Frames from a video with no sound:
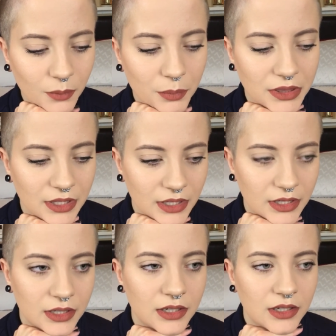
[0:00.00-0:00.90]
But
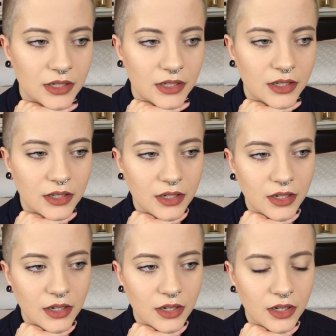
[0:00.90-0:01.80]
then
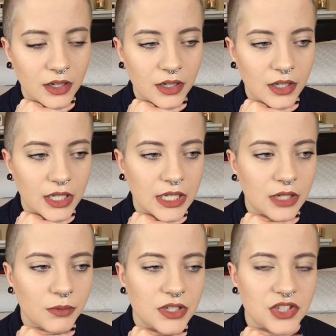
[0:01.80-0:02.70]
he went